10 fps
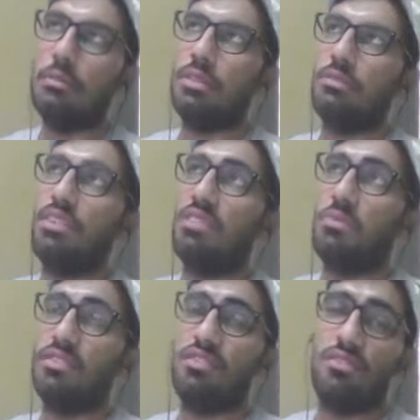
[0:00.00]
It's
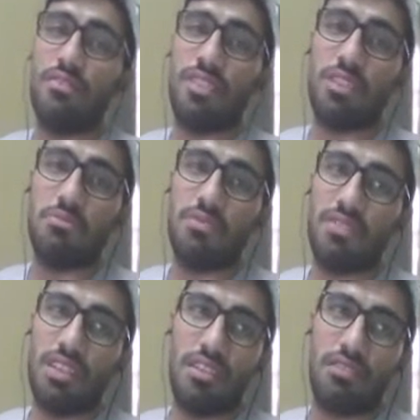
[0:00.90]
20% of the times
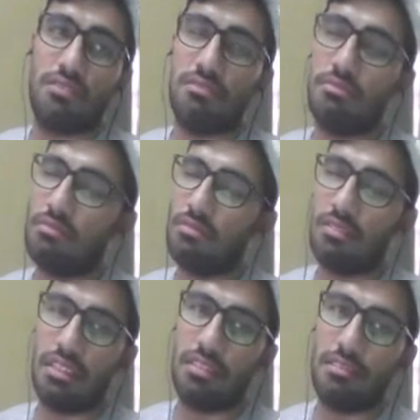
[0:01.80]
we are
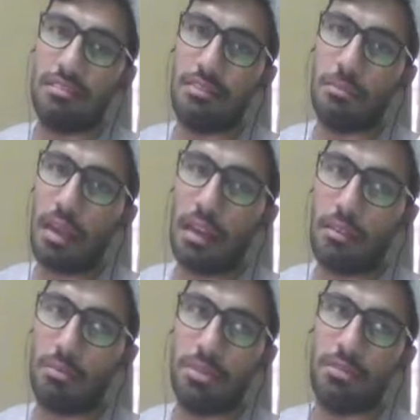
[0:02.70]
really bad,
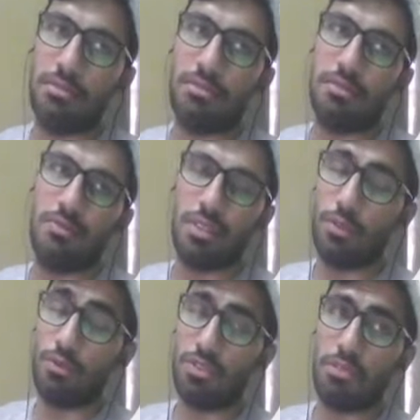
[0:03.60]
we
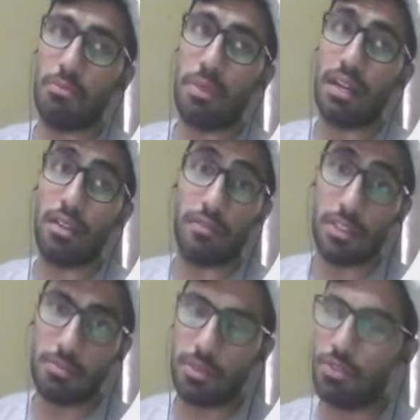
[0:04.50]
do some bad
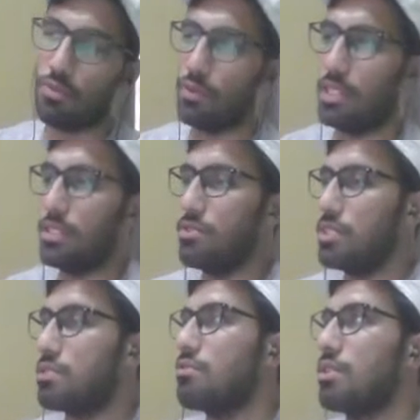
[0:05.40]
investment. So we need to
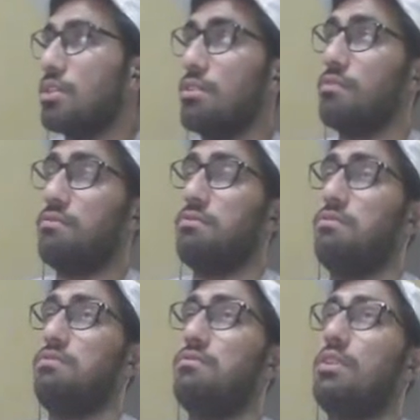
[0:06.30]
check, okay, if
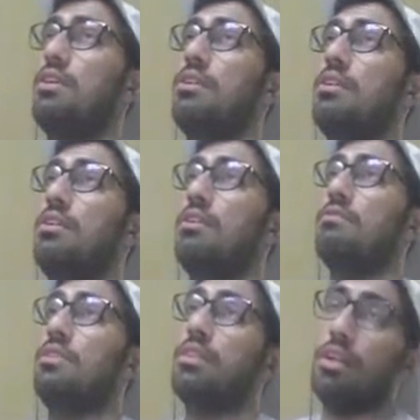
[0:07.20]

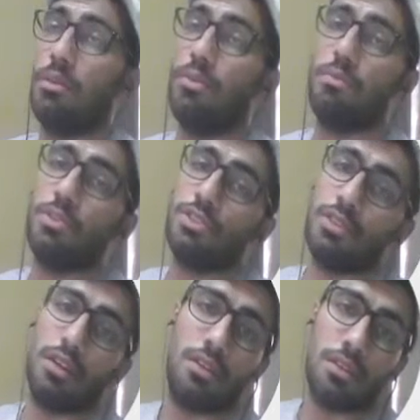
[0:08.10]
with the help of
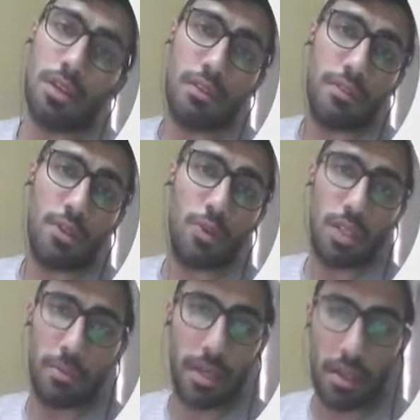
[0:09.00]
machine learning can we do
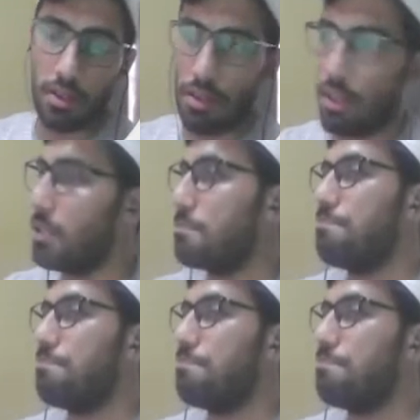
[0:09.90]
any better or not.